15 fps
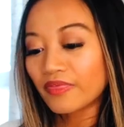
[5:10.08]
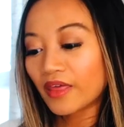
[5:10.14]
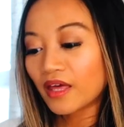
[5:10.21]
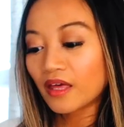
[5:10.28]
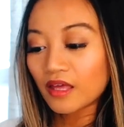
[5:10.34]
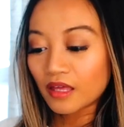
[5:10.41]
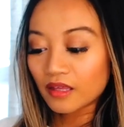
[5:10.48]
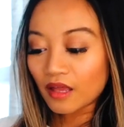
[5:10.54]
and
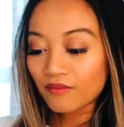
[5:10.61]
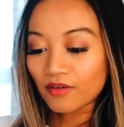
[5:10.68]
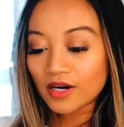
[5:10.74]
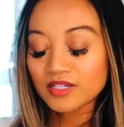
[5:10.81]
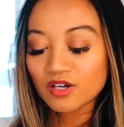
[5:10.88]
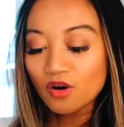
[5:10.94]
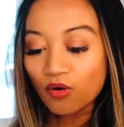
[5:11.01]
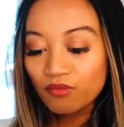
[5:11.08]
then I
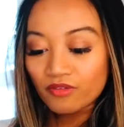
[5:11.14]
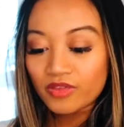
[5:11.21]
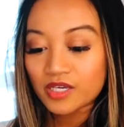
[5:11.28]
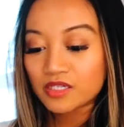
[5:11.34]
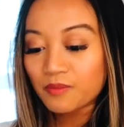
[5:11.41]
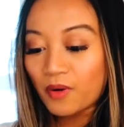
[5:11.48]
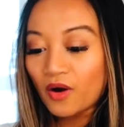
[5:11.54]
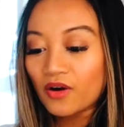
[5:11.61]
forgot to go over
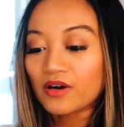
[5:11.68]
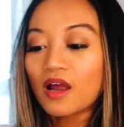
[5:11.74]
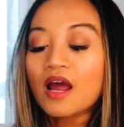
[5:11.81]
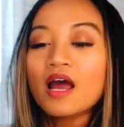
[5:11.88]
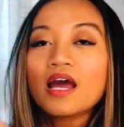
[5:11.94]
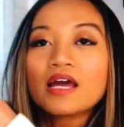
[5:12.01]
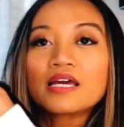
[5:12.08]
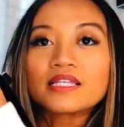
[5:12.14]
this part.
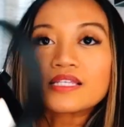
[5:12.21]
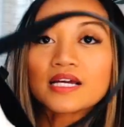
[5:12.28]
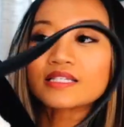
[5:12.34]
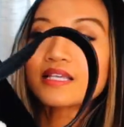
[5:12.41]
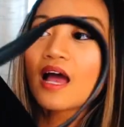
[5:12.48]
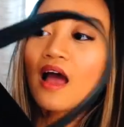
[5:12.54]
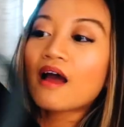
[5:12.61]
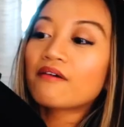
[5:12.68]
It
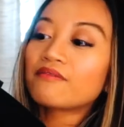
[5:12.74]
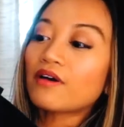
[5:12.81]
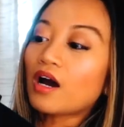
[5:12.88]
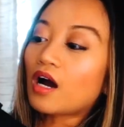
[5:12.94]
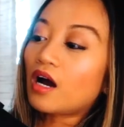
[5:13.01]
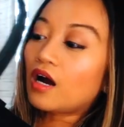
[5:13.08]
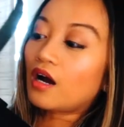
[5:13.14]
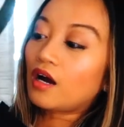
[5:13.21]
does have
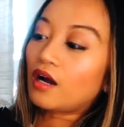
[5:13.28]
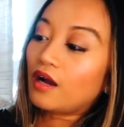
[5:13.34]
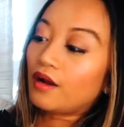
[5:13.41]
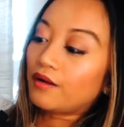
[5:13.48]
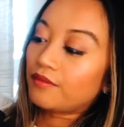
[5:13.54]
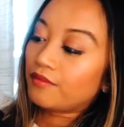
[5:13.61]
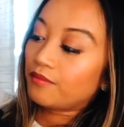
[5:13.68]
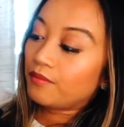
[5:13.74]

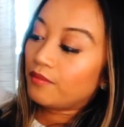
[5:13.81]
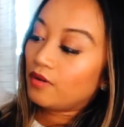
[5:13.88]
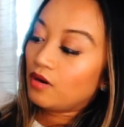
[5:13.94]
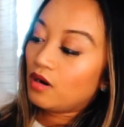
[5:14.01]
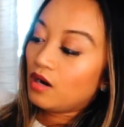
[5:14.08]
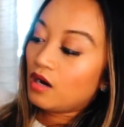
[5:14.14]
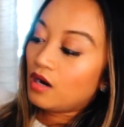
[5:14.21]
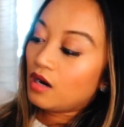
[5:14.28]
a,
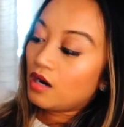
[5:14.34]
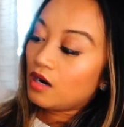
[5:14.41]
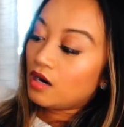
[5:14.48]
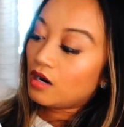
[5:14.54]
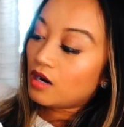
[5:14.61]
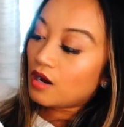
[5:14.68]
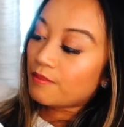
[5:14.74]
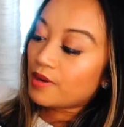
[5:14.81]

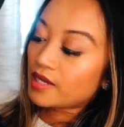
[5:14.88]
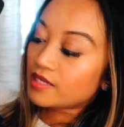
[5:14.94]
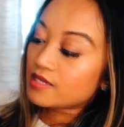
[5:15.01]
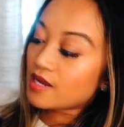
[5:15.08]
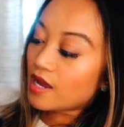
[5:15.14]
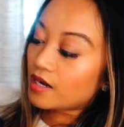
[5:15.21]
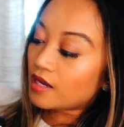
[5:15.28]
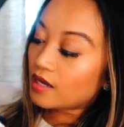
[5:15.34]
a
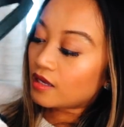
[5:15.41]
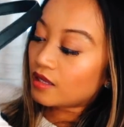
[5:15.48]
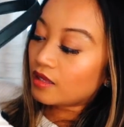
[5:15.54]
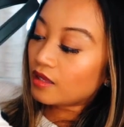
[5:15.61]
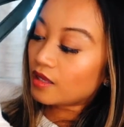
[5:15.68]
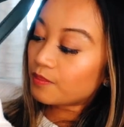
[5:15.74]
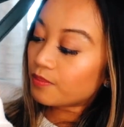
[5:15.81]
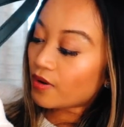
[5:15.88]
magnetic
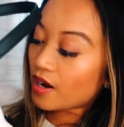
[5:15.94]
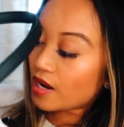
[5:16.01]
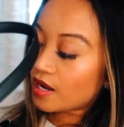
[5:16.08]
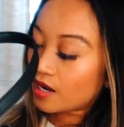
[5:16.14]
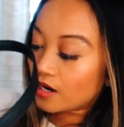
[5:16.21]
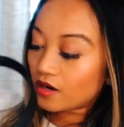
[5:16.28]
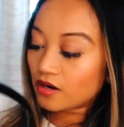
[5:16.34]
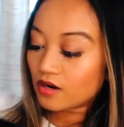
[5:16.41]
clip right
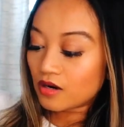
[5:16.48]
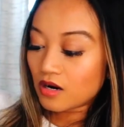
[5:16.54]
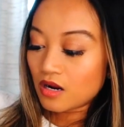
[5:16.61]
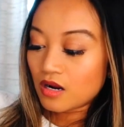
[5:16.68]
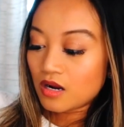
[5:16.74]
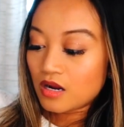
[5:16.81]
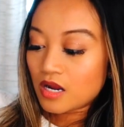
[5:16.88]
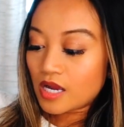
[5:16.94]
here,
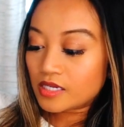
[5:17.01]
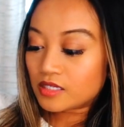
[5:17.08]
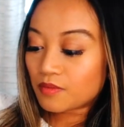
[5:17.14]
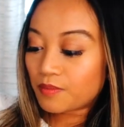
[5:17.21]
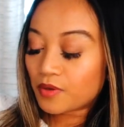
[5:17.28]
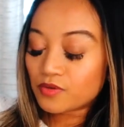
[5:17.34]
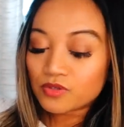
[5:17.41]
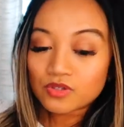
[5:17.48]
as
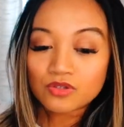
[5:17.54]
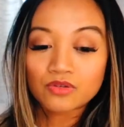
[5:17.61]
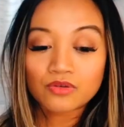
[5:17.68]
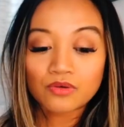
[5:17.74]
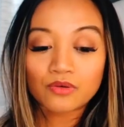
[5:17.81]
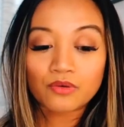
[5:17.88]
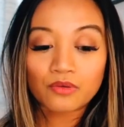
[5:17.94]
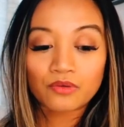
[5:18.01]
opposed
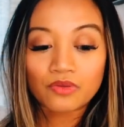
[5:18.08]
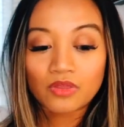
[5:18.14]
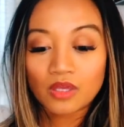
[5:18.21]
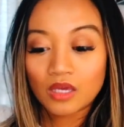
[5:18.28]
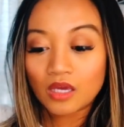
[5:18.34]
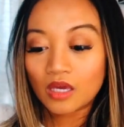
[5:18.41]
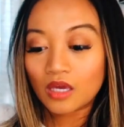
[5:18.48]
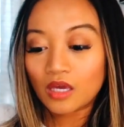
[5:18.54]
to
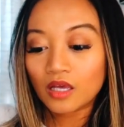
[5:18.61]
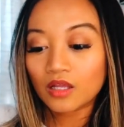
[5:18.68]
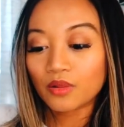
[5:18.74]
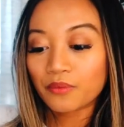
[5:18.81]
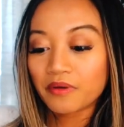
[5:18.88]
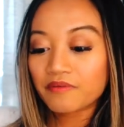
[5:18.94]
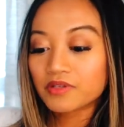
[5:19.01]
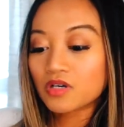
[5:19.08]
the
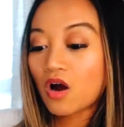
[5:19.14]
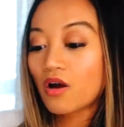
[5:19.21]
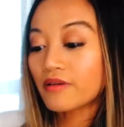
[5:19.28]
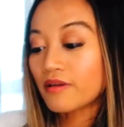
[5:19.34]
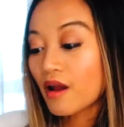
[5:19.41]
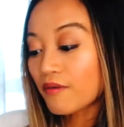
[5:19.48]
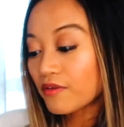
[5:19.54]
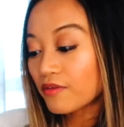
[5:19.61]
Louis
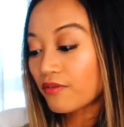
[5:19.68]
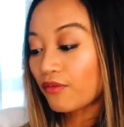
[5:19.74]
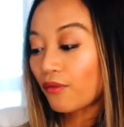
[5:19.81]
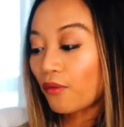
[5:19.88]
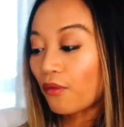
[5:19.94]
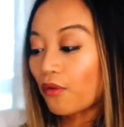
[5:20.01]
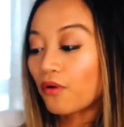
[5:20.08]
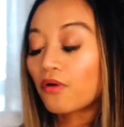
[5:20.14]
Vuitton
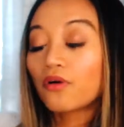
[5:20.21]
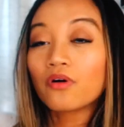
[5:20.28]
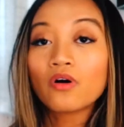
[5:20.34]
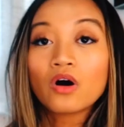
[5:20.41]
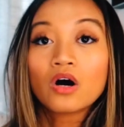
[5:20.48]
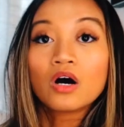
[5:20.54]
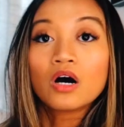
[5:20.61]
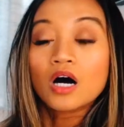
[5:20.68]
Neverfull.
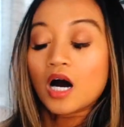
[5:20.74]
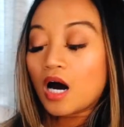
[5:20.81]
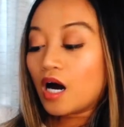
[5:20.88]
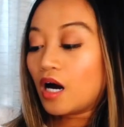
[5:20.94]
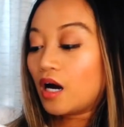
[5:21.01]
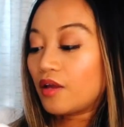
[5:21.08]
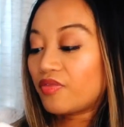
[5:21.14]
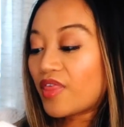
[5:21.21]

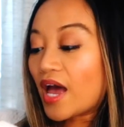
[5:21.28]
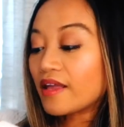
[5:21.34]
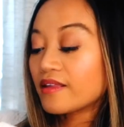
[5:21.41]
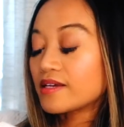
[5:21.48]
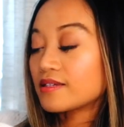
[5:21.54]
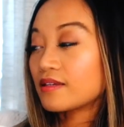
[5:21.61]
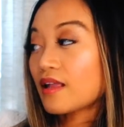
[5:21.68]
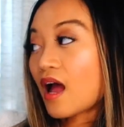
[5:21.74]
Uh, that
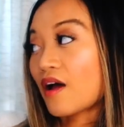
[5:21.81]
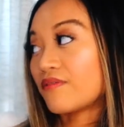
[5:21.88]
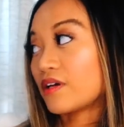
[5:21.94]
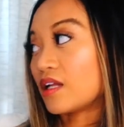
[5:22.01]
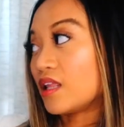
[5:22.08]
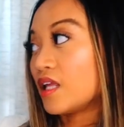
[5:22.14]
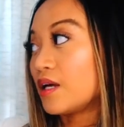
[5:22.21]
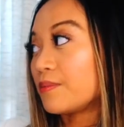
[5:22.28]
doesn't have
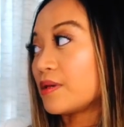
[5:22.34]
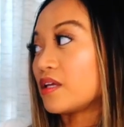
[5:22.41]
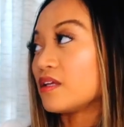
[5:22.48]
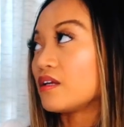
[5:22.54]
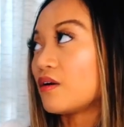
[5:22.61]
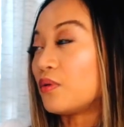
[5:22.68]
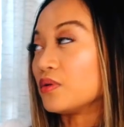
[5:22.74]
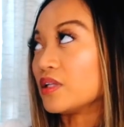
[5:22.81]
a clip.
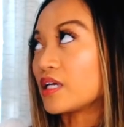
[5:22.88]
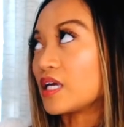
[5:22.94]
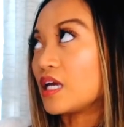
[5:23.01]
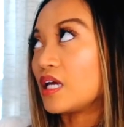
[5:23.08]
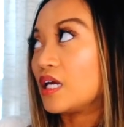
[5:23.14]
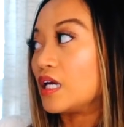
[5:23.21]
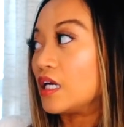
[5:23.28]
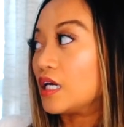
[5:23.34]
It
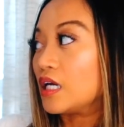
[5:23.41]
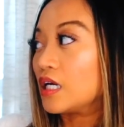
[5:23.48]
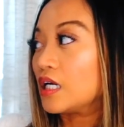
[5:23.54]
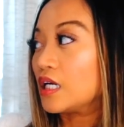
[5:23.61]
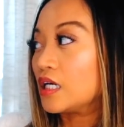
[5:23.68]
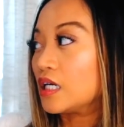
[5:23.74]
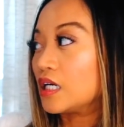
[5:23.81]
only